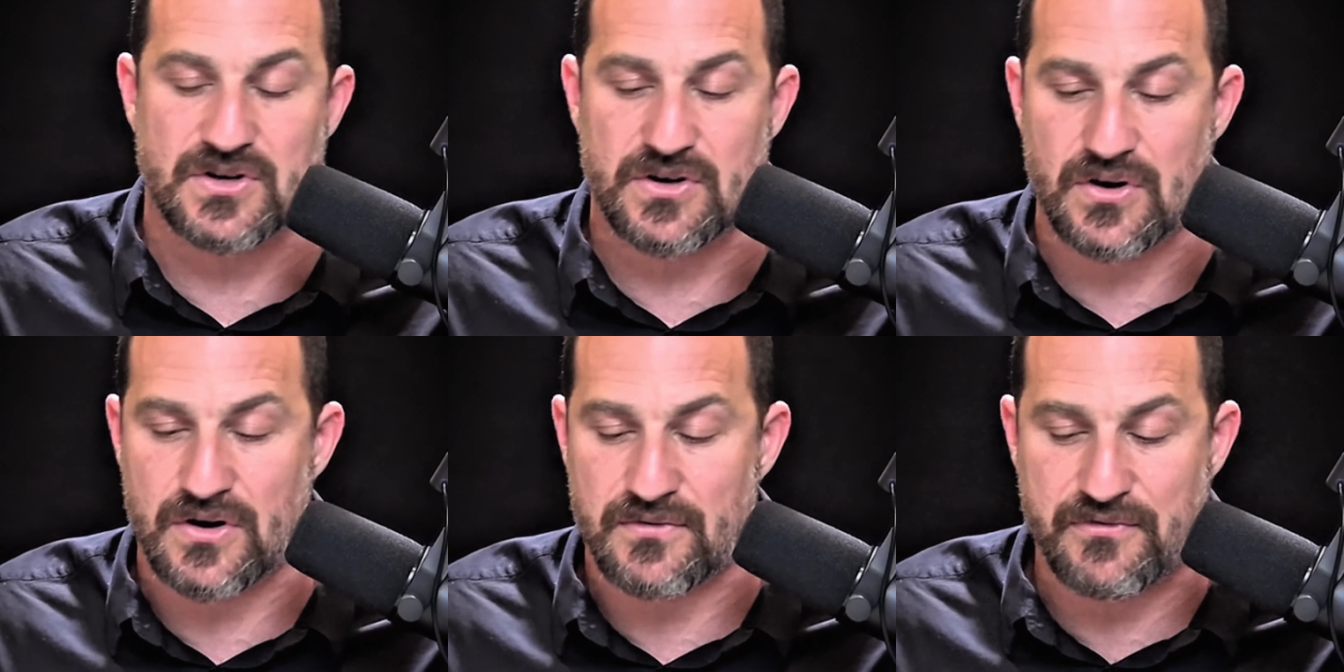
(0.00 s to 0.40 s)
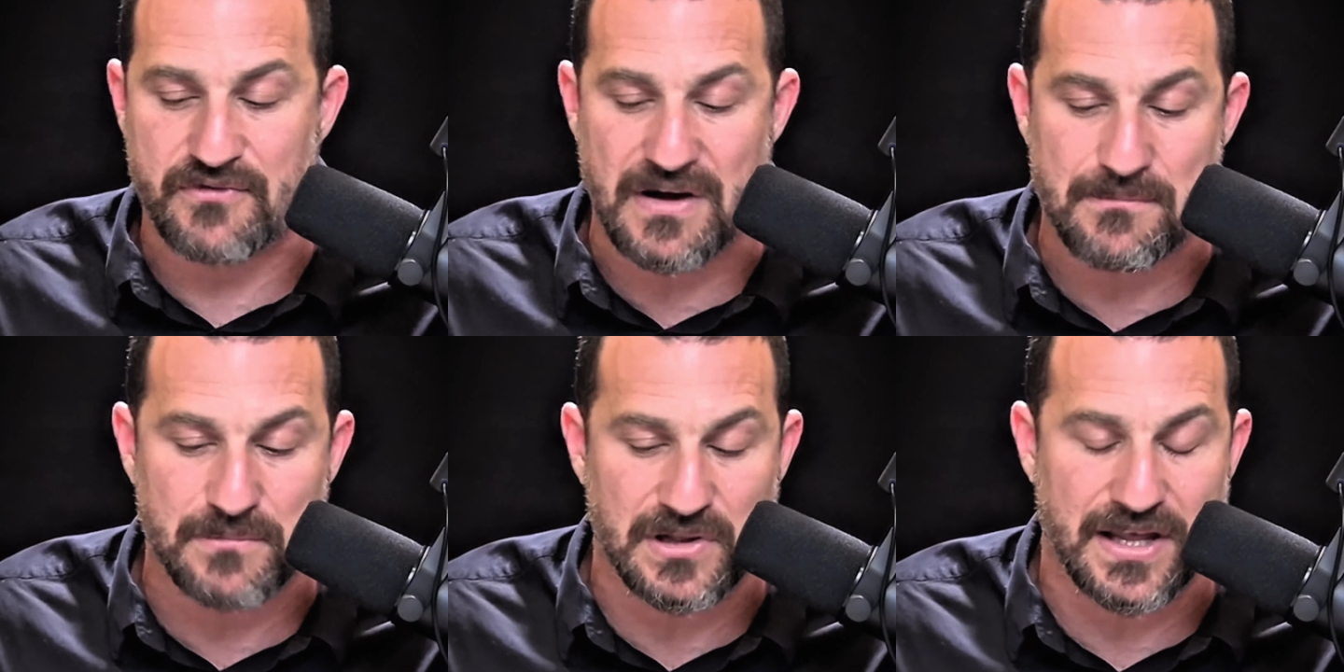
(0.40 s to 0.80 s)
or you're
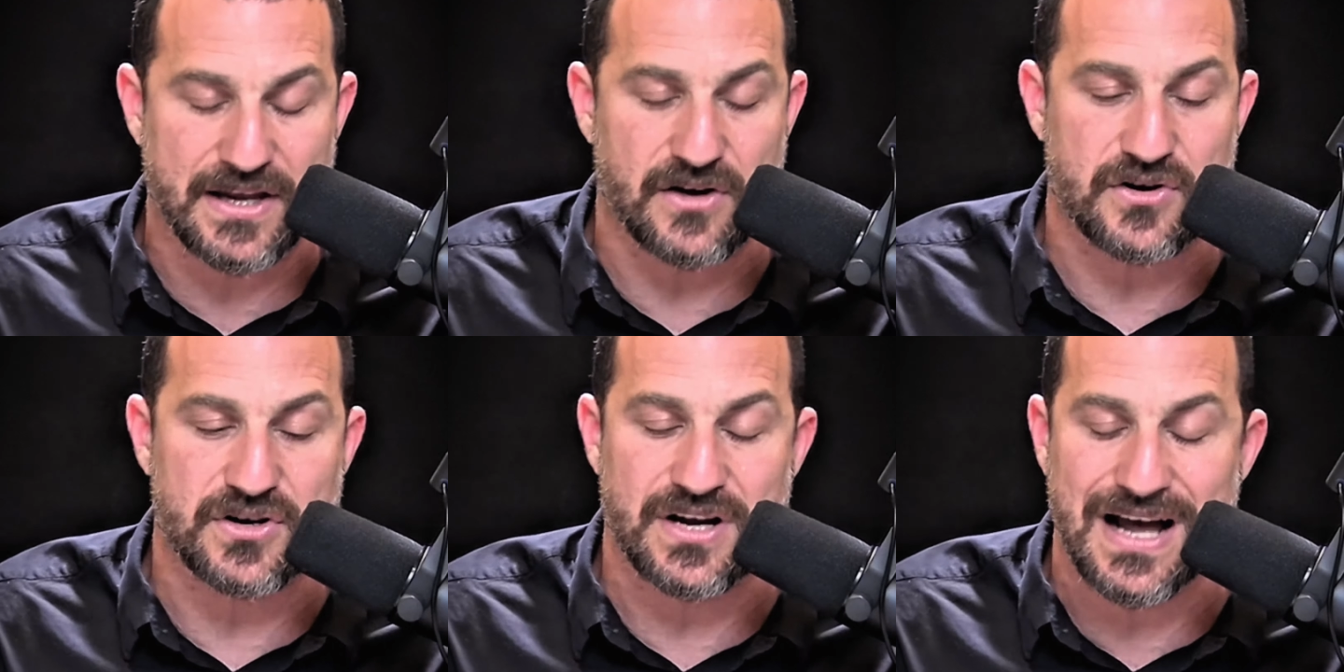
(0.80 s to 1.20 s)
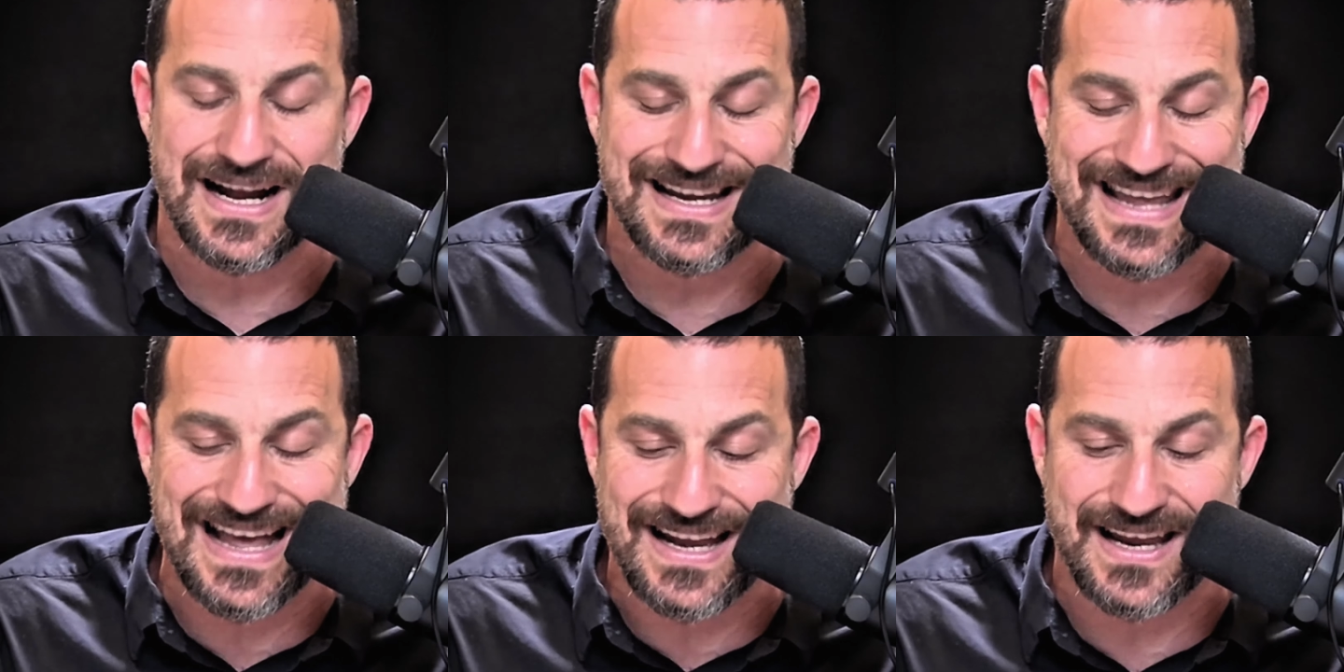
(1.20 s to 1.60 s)
fumbling, or you're
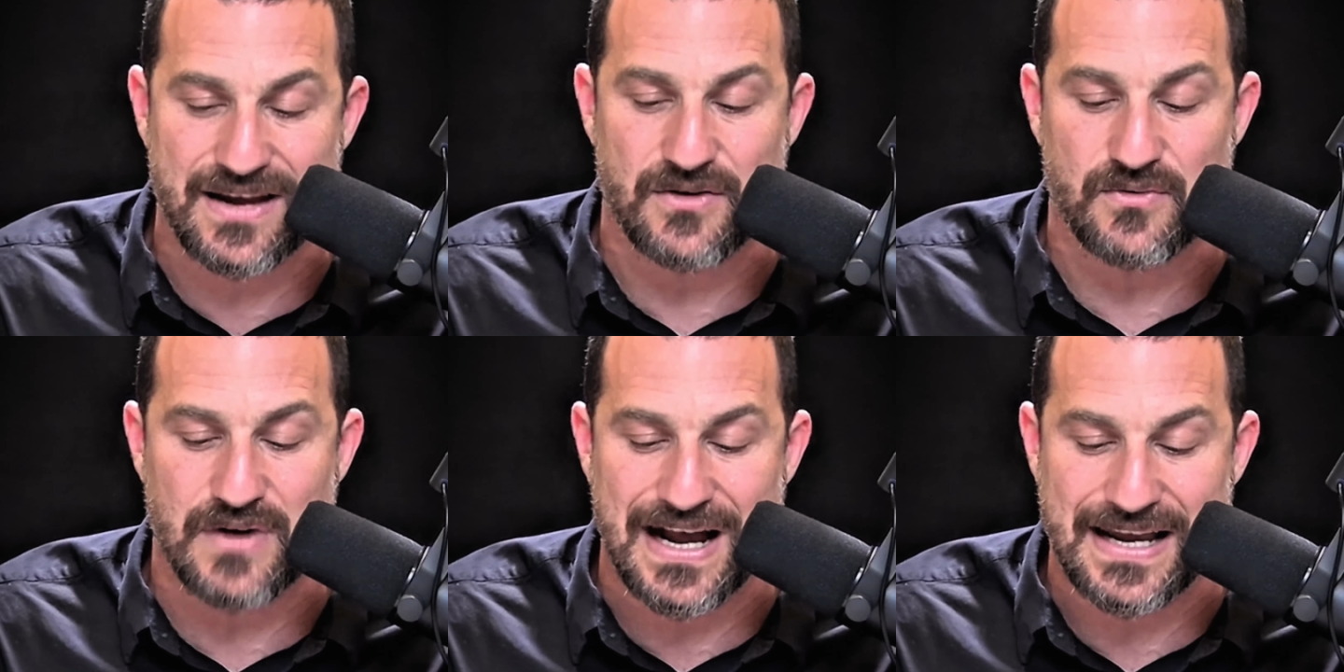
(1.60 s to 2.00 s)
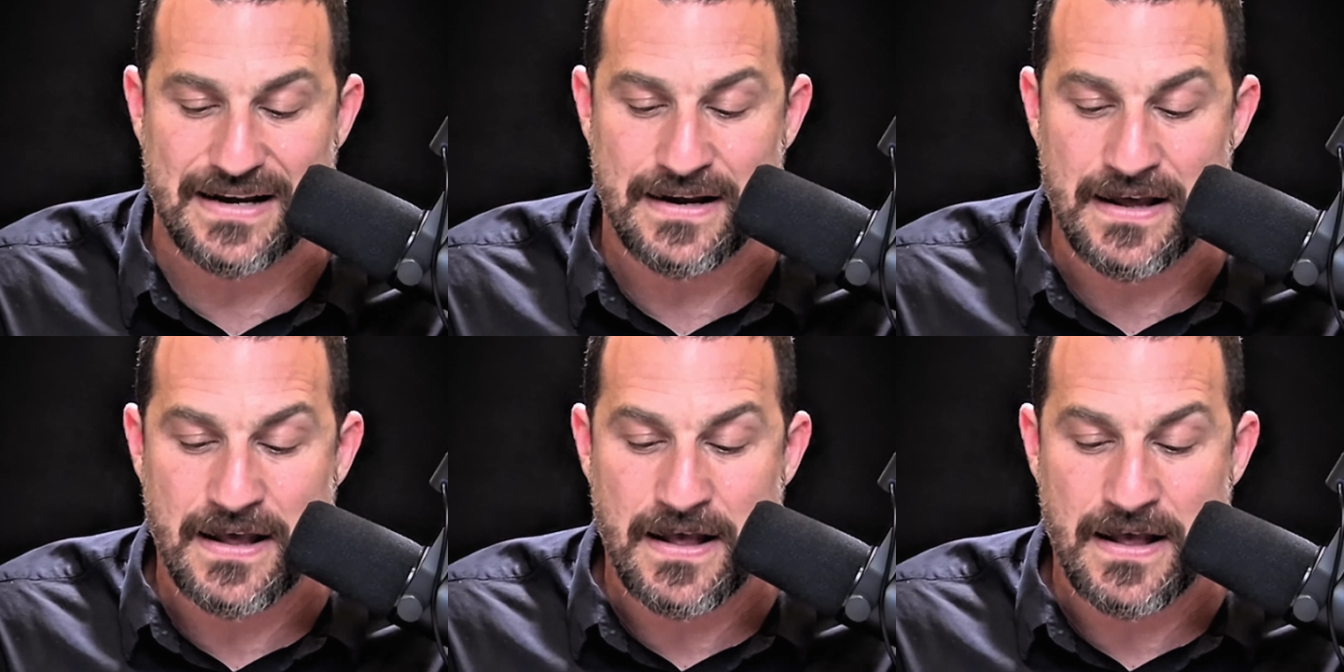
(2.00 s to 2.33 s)
not getting it right,